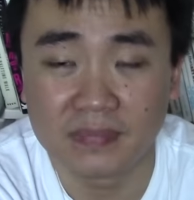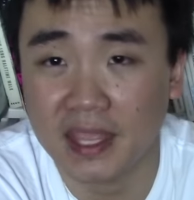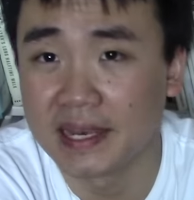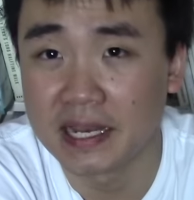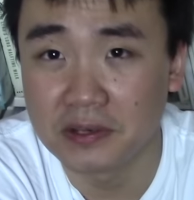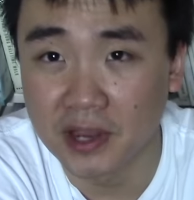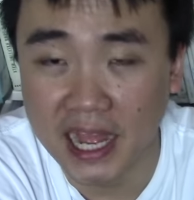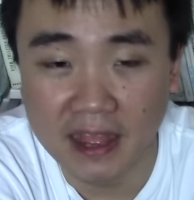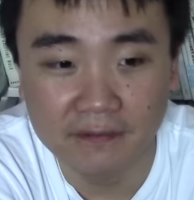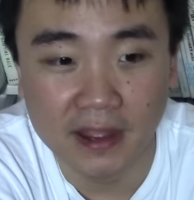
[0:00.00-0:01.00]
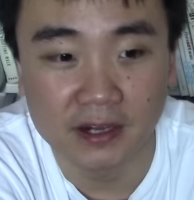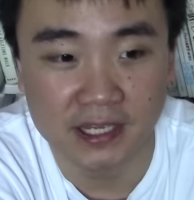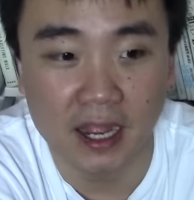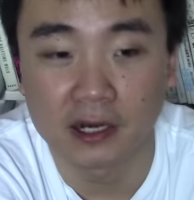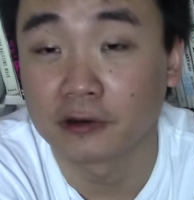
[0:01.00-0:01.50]
And then you have
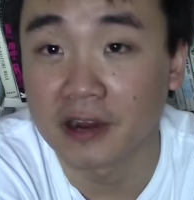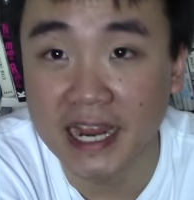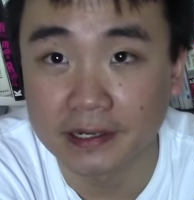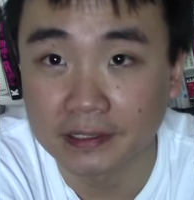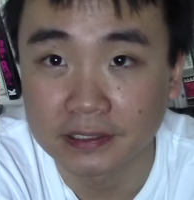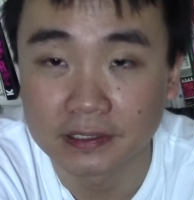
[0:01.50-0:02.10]
Atarka Red,